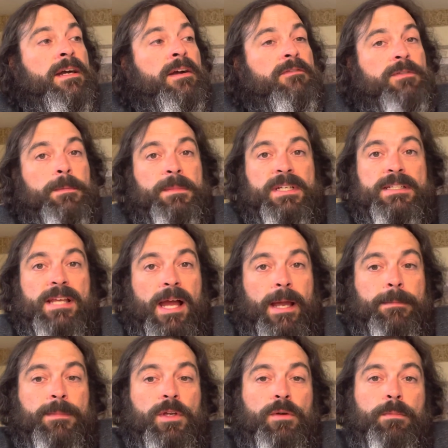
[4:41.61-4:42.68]
from the
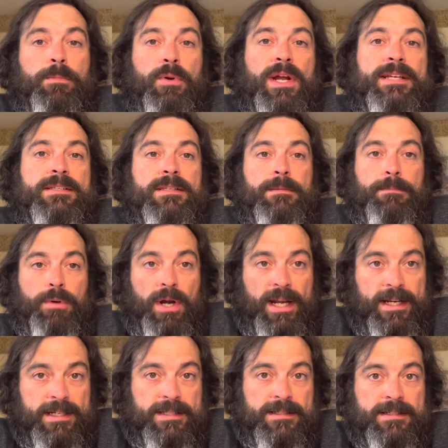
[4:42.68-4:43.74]
time you press the
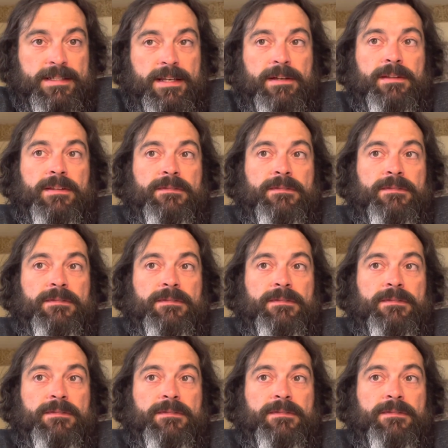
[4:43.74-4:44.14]
brakes until